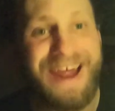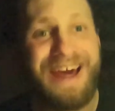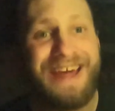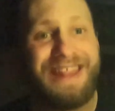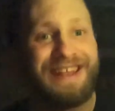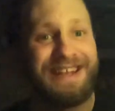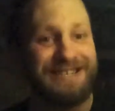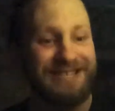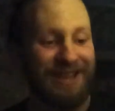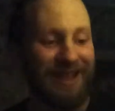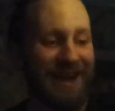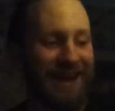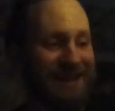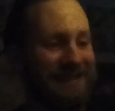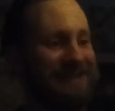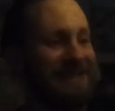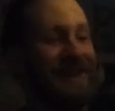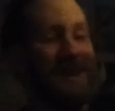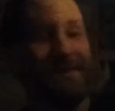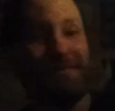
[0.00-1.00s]
this
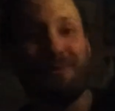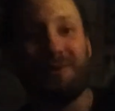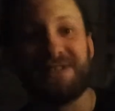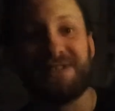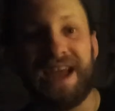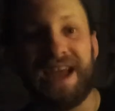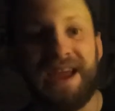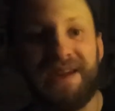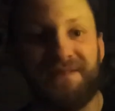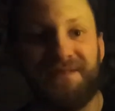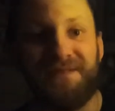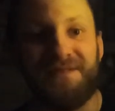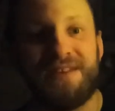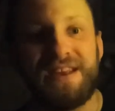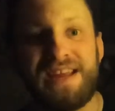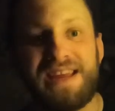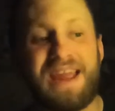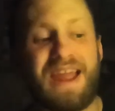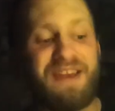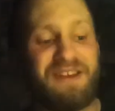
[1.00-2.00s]
lightsaber is
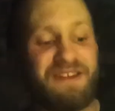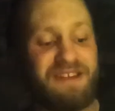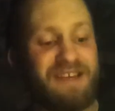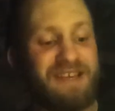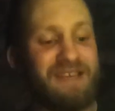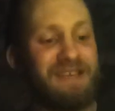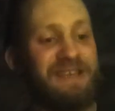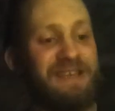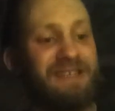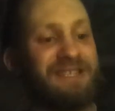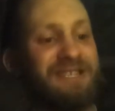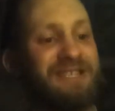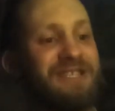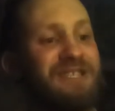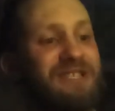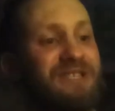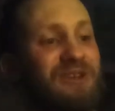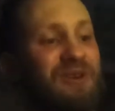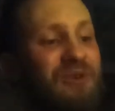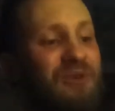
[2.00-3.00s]
hefty and
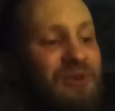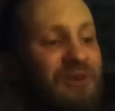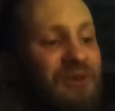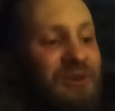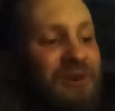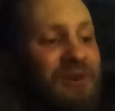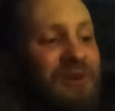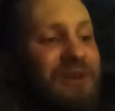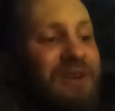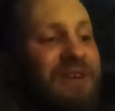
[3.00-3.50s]
so good.